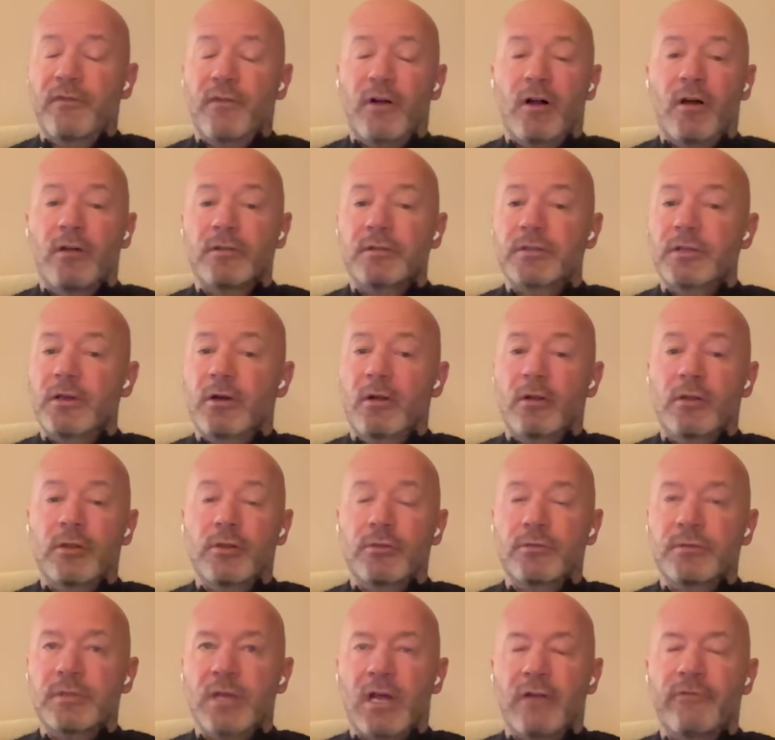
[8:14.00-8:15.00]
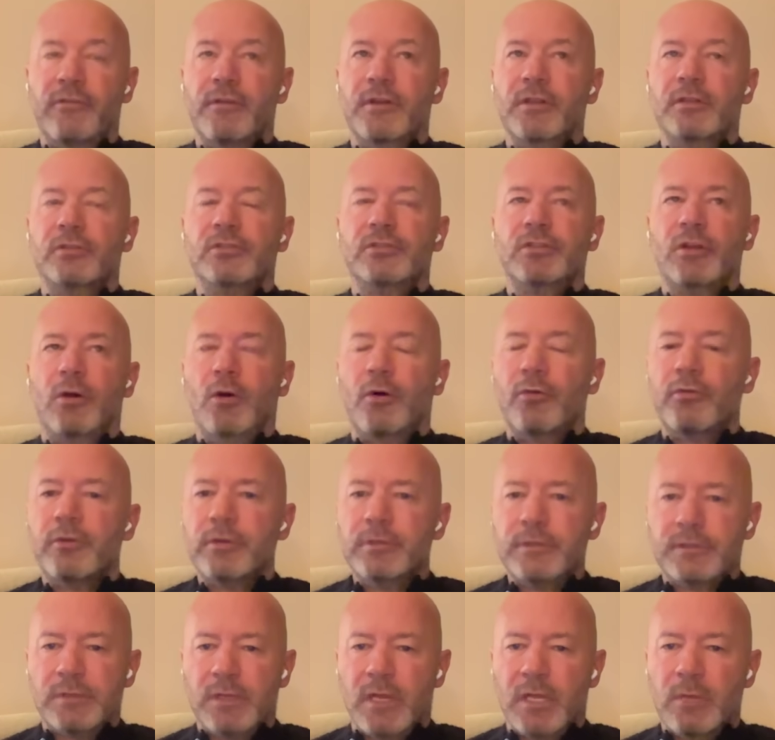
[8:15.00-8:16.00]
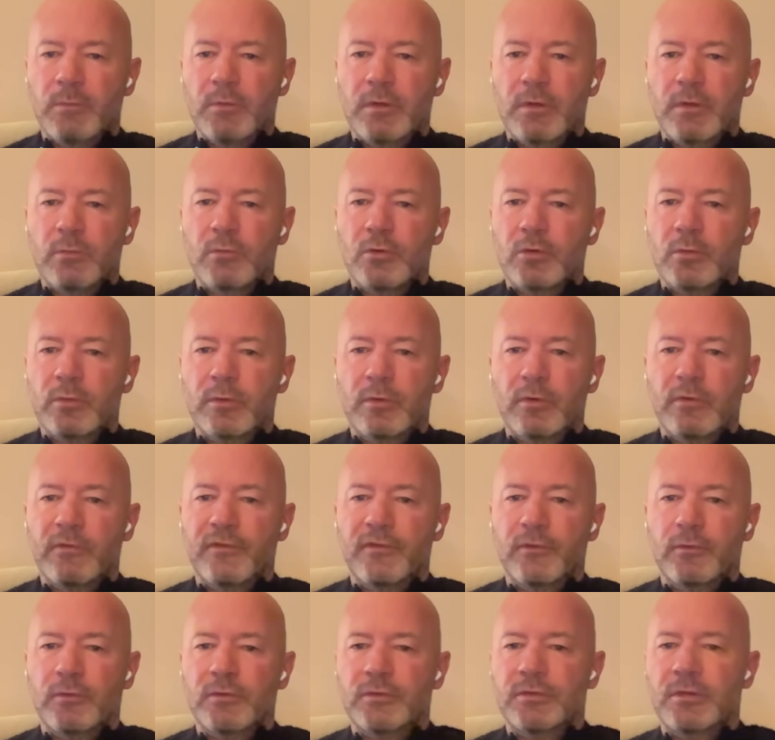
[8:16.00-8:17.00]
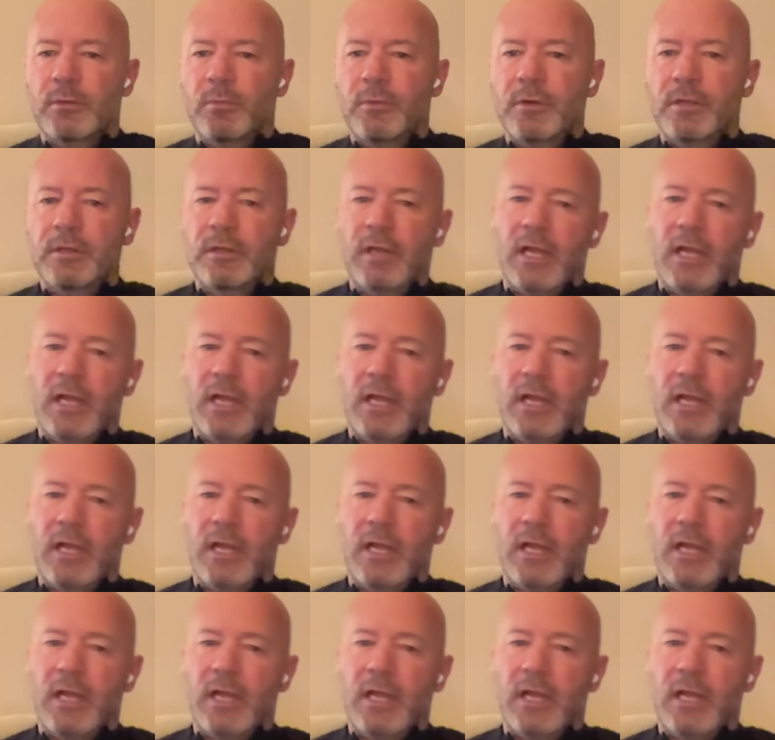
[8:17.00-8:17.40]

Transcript: Vardiol, who's having a torrid time at the moment, unfortunately? When he